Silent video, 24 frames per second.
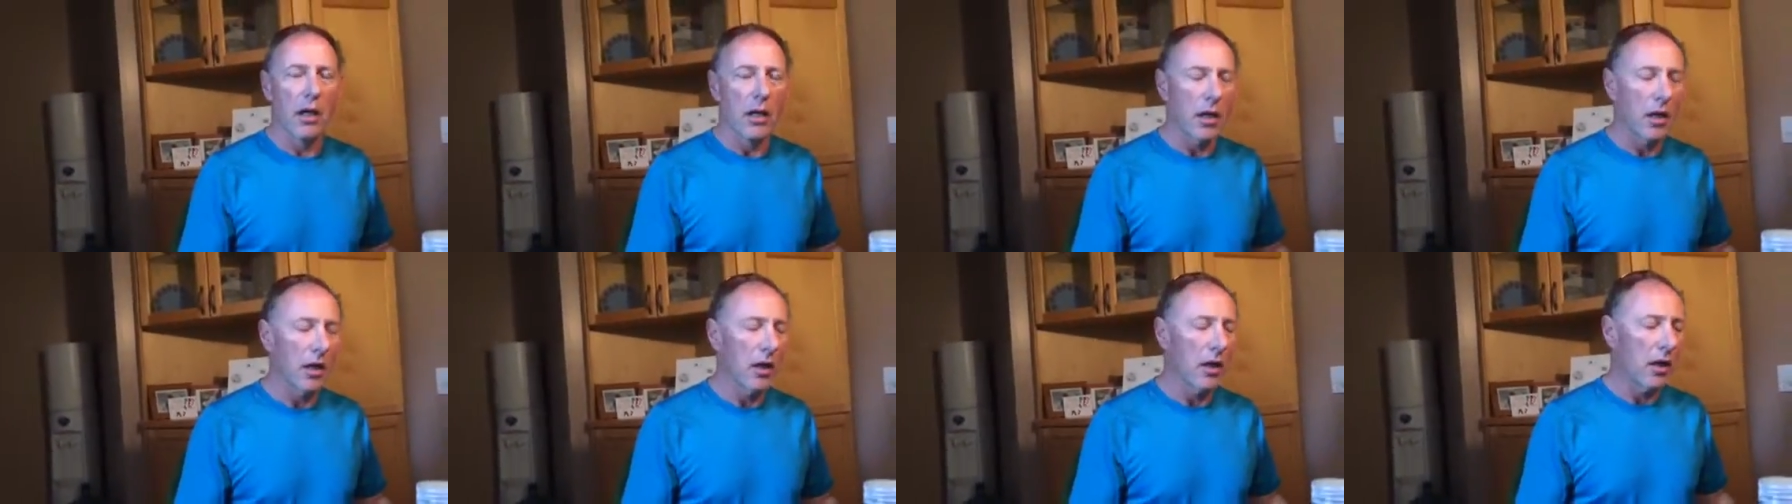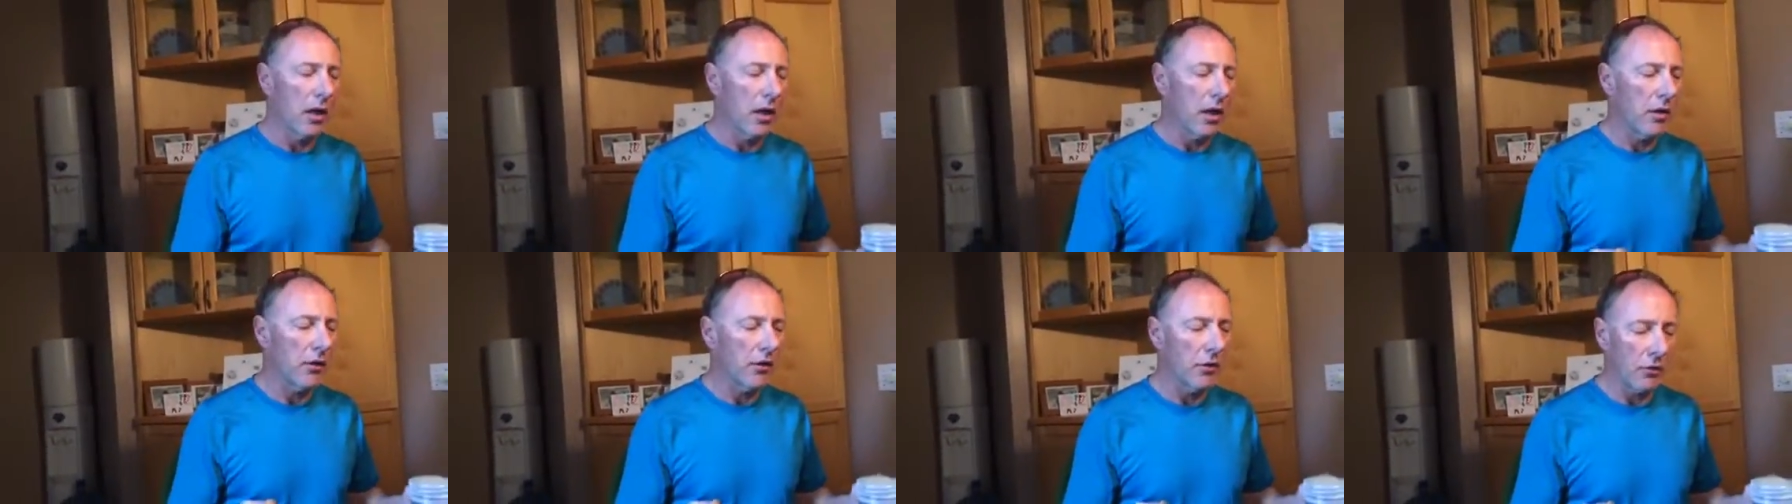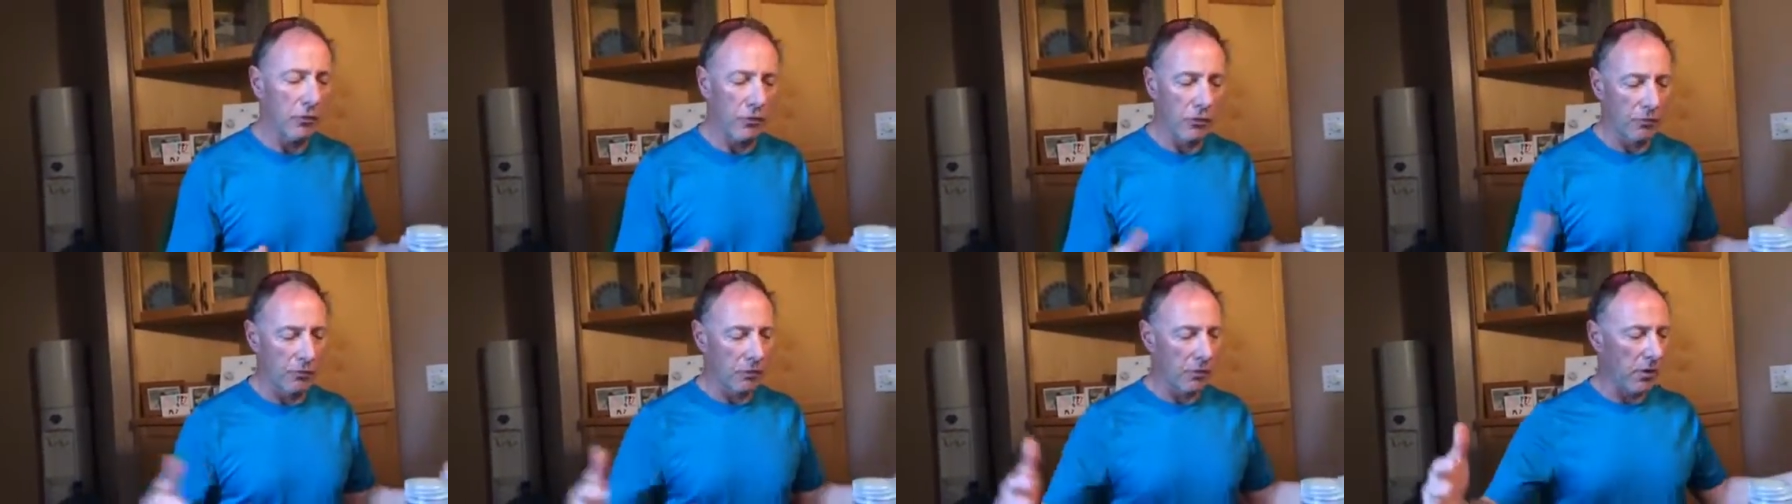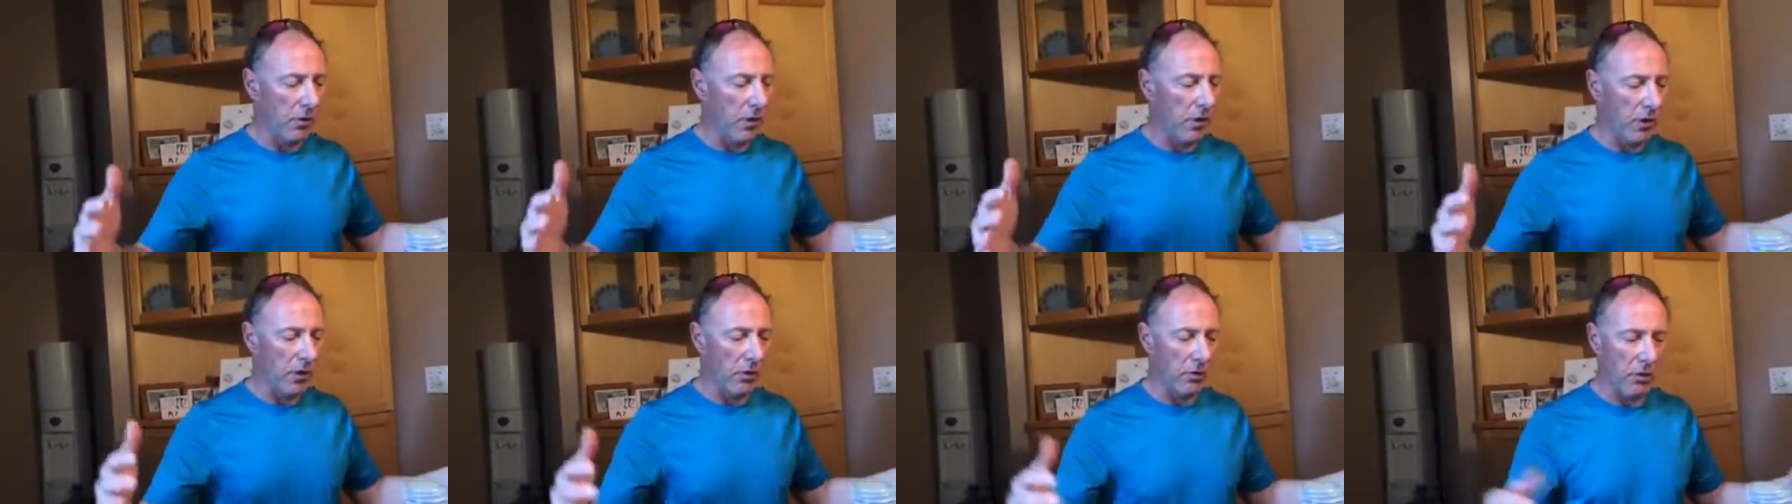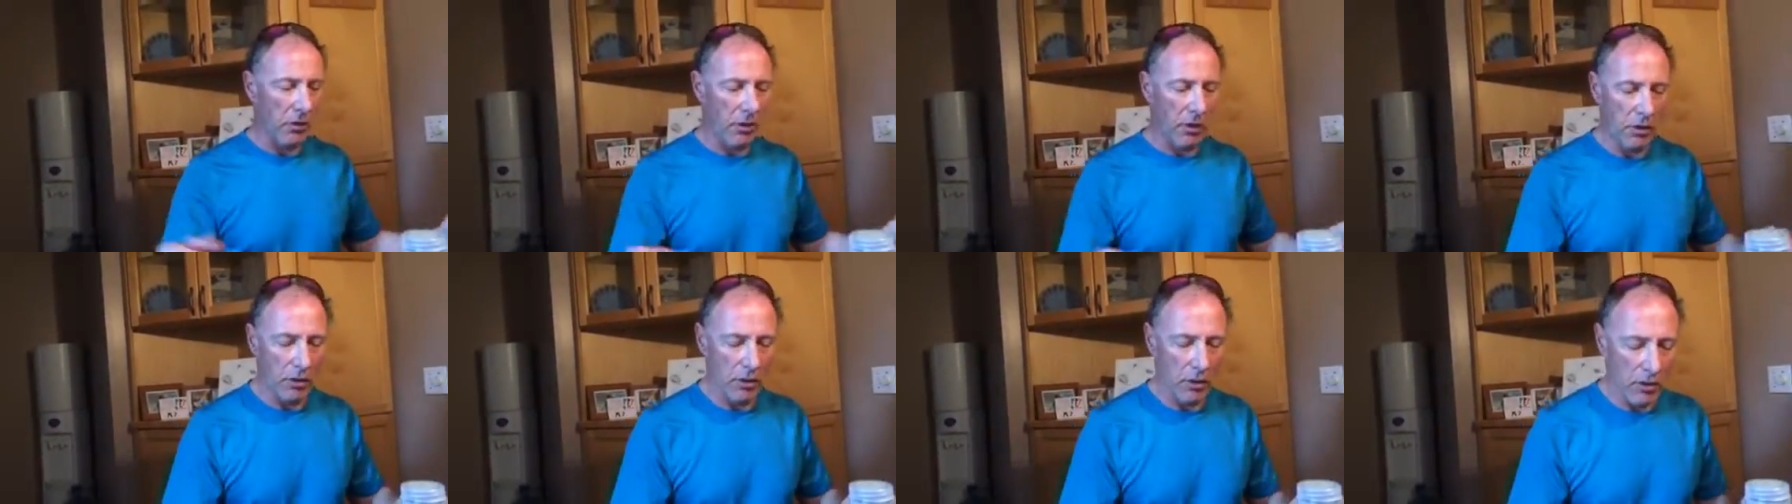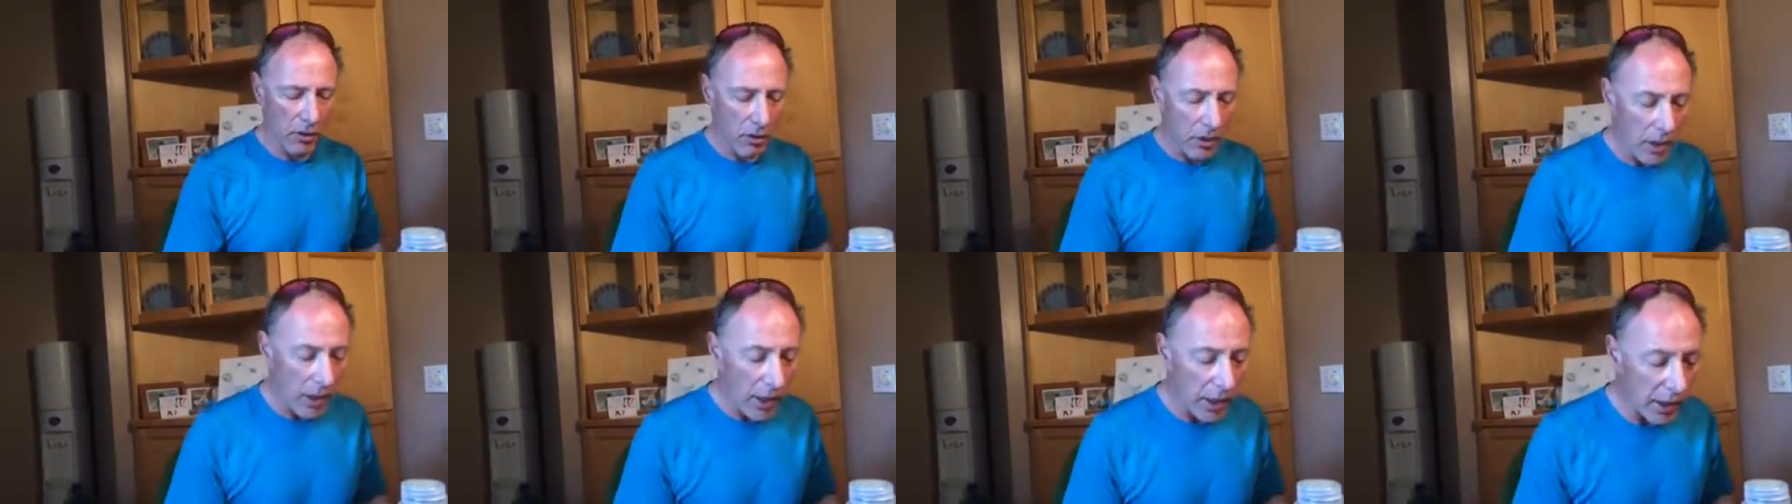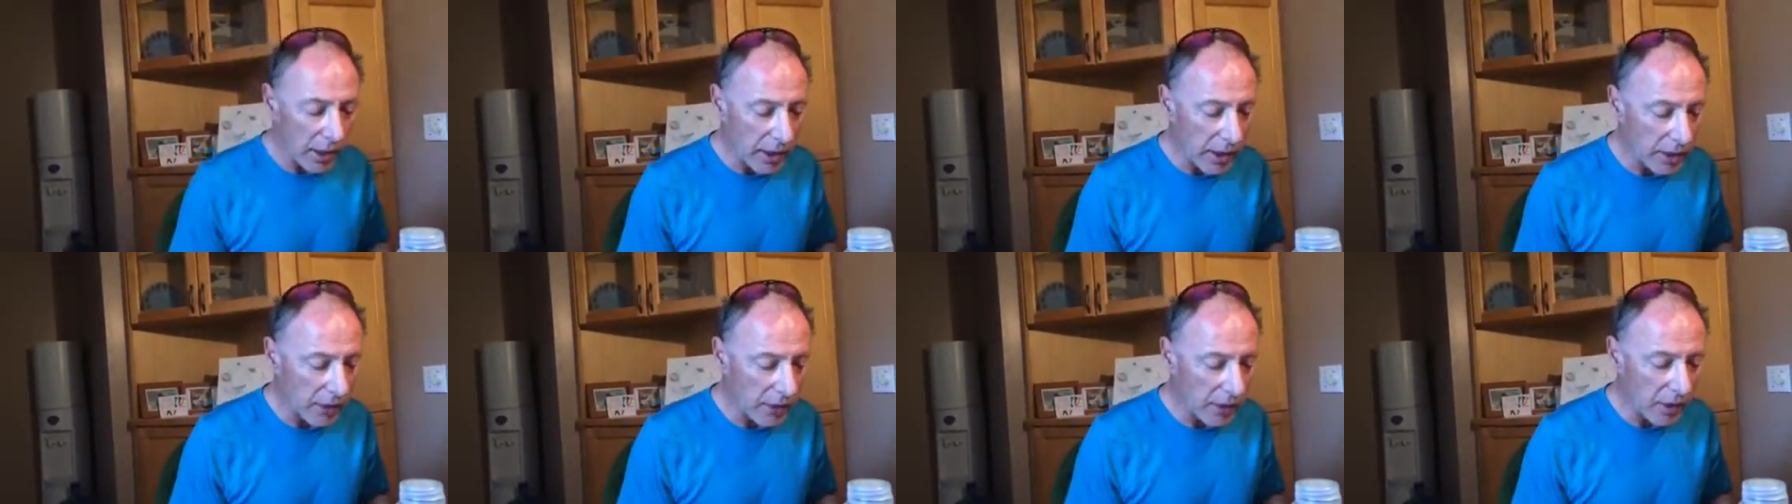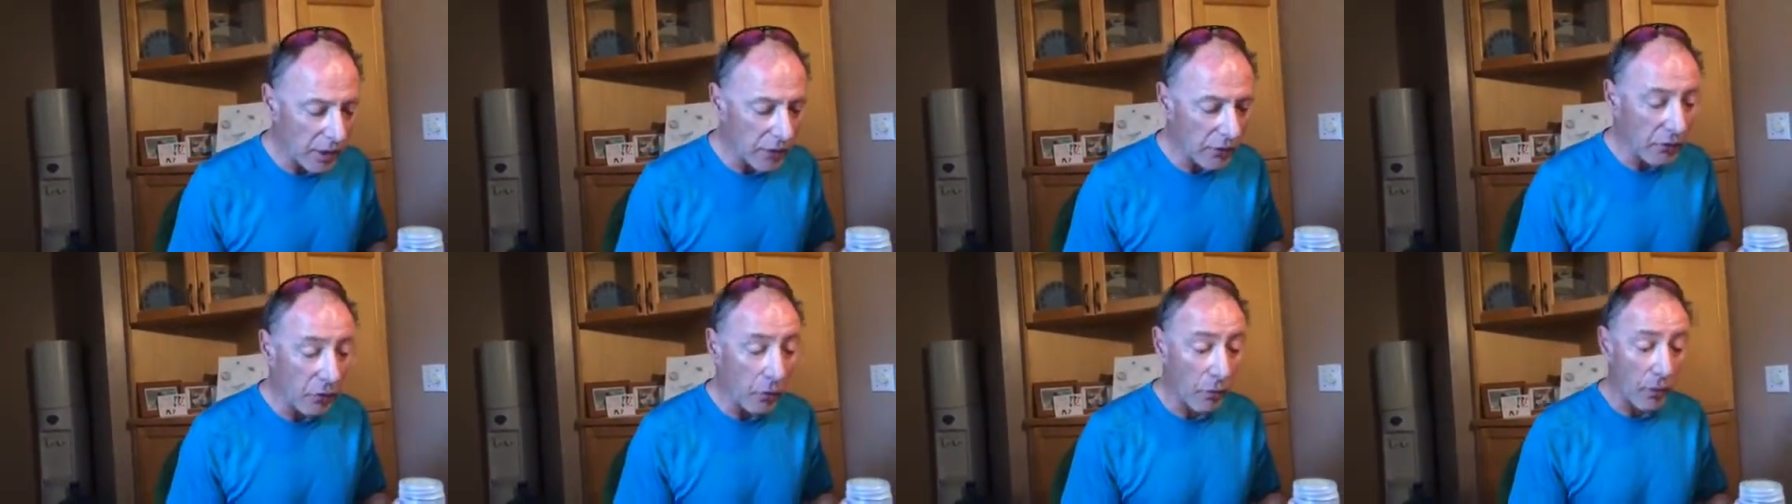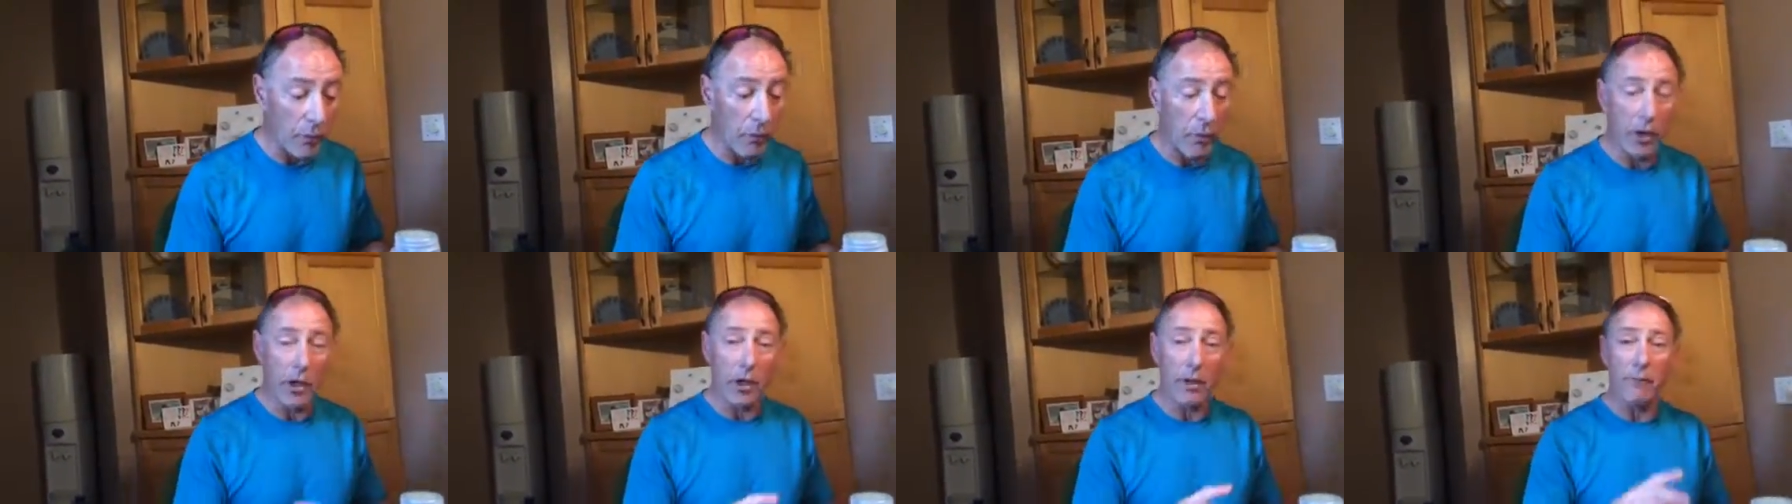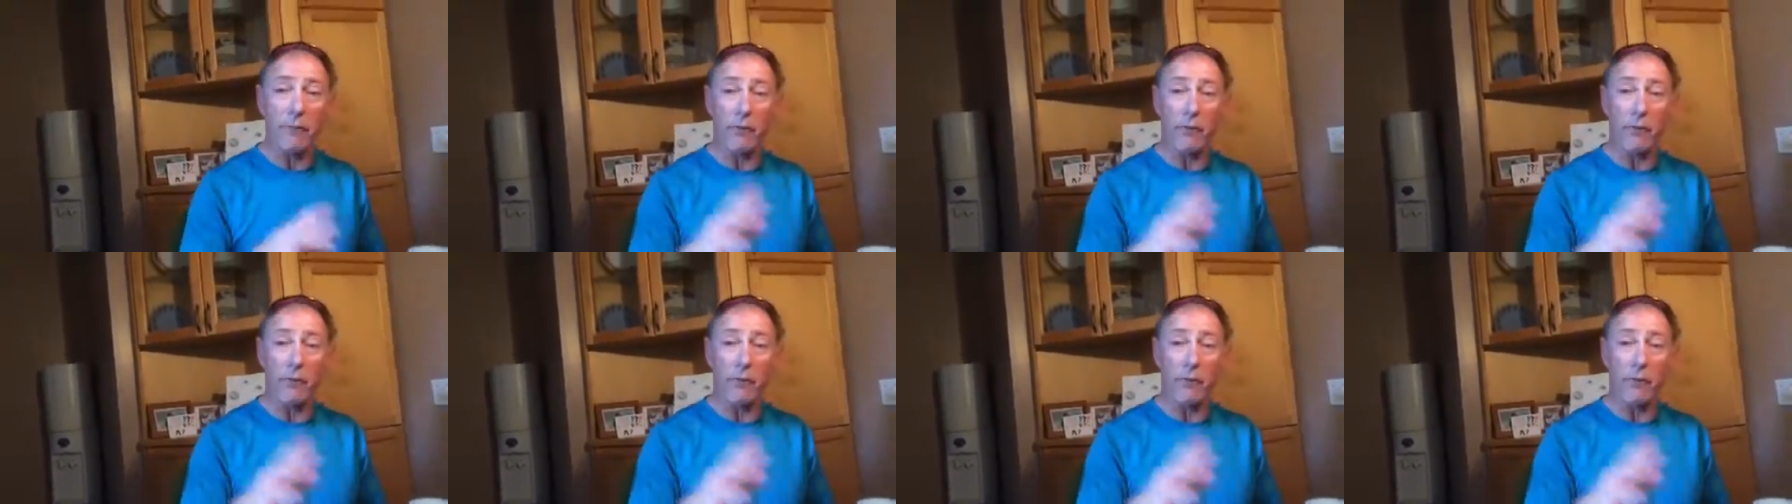Yeah, and there was, and then so we went